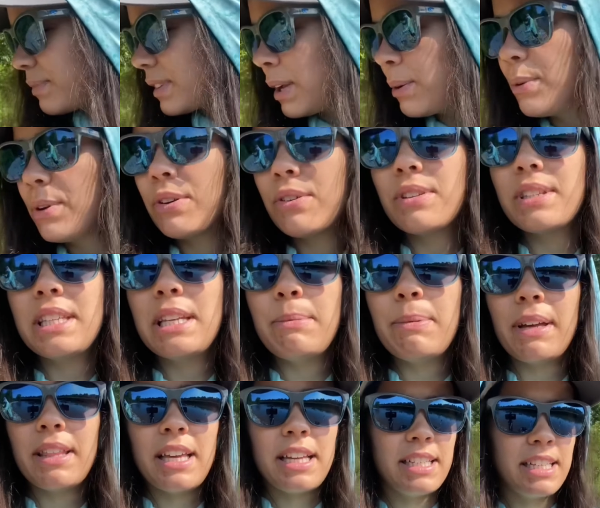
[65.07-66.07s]
we're gonna see
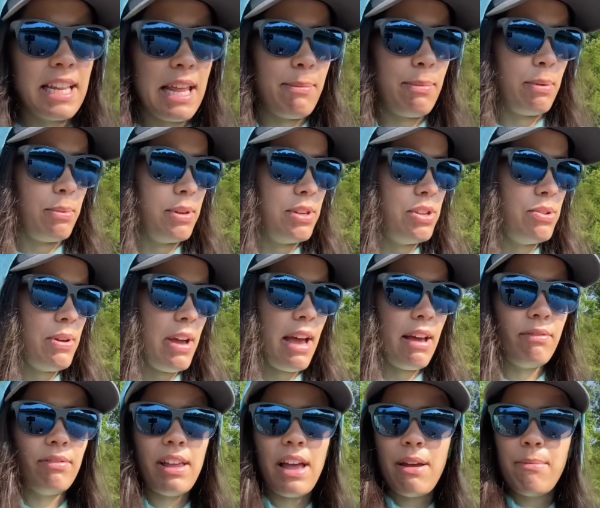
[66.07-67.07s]
about that today, but we do
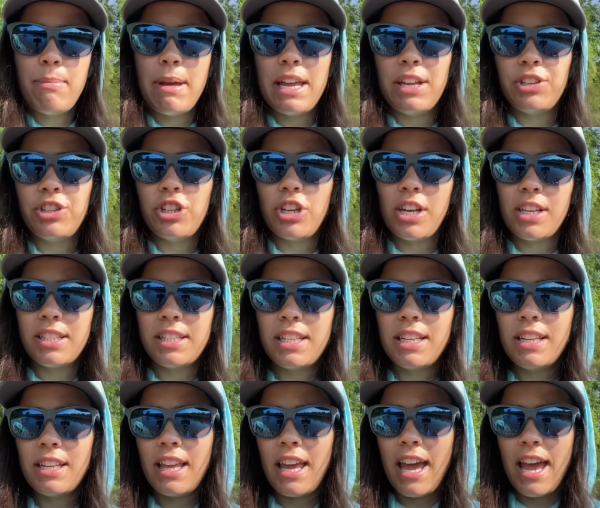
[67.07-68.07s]
have live bait just
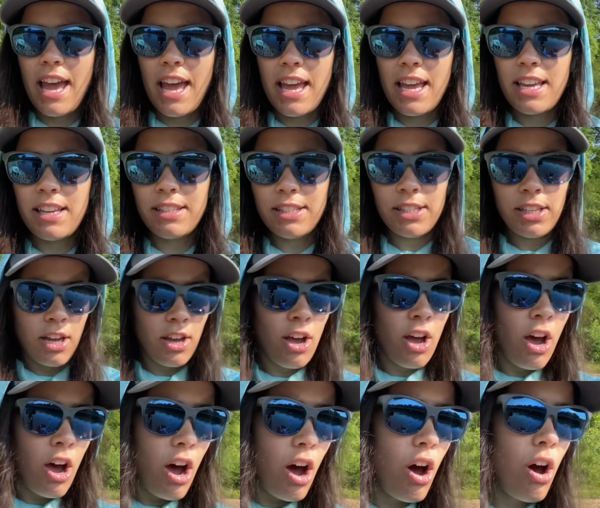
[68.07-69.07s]
in case.
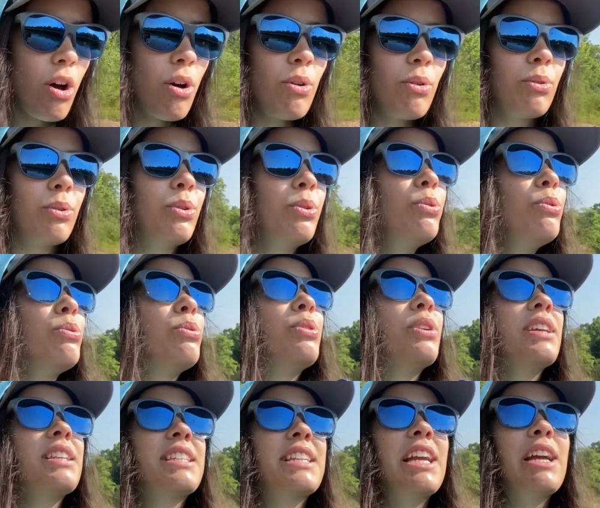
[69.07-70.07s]
Oh, whew,
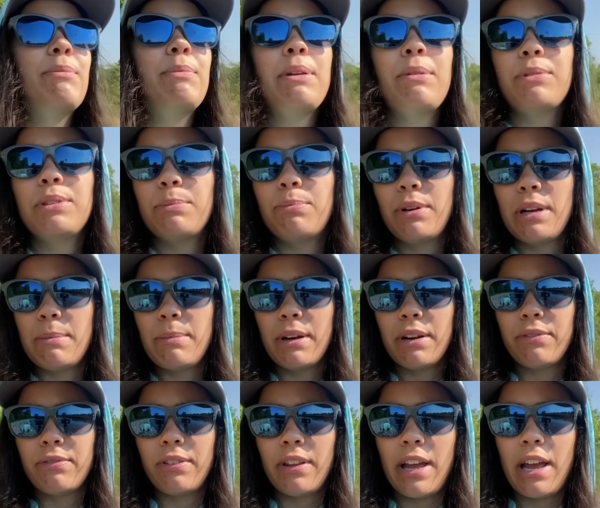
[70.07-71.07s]
that scared me. It was a pretty
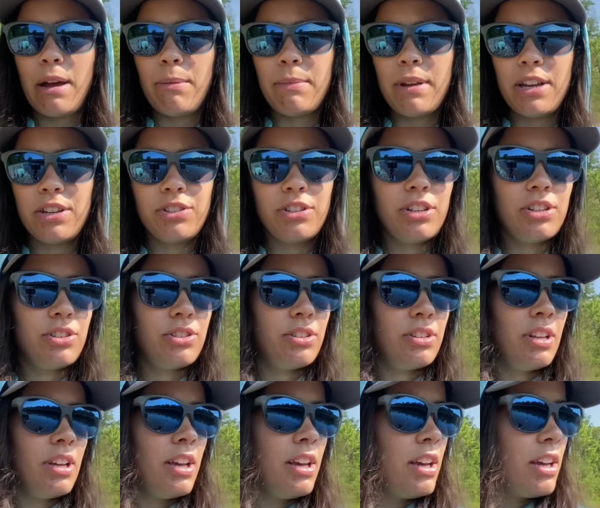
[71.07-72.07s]
butterfly on me. I should have sh
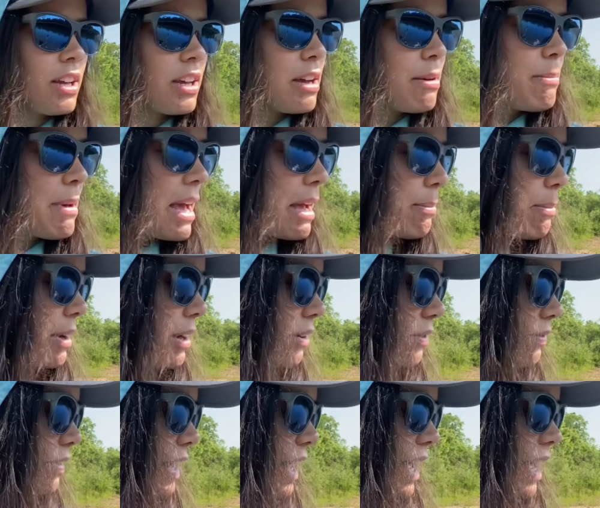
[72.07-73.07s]
come back,
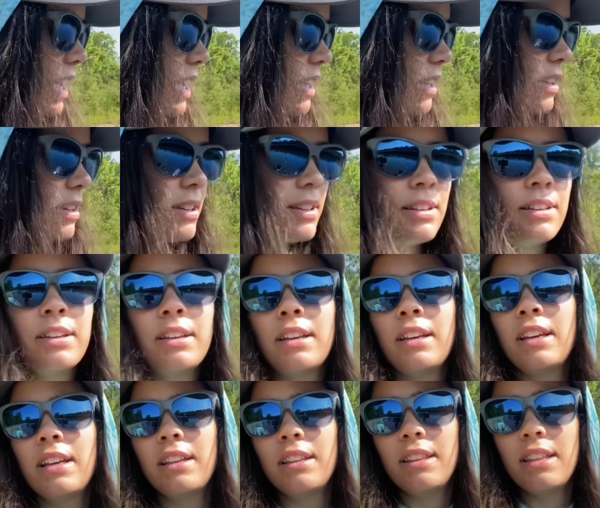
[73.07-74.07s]
butterfly.
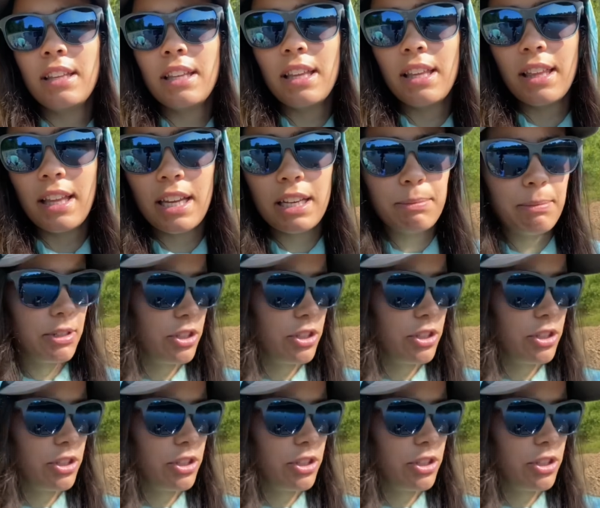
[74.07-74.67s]
I think he liked my